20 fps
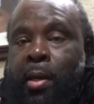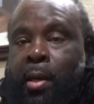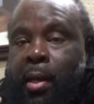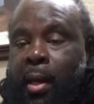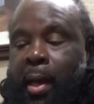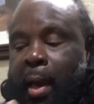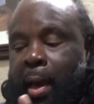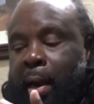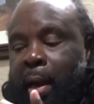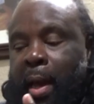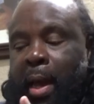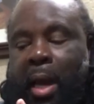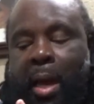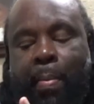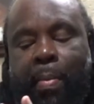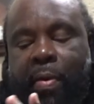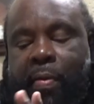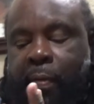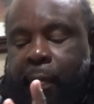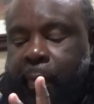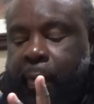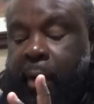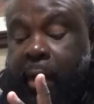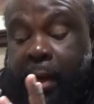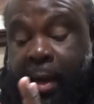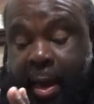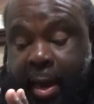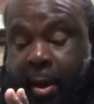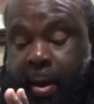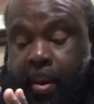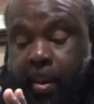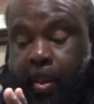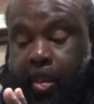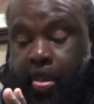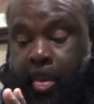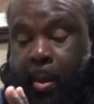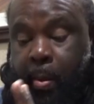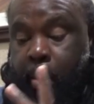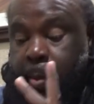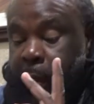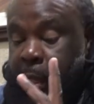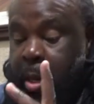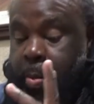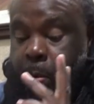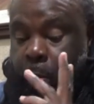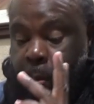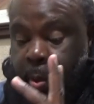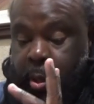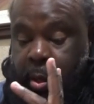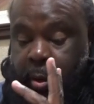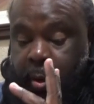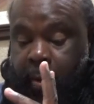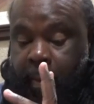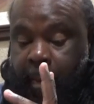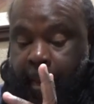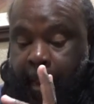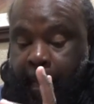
that kind of had me freaking out. I'm gonna keep it real.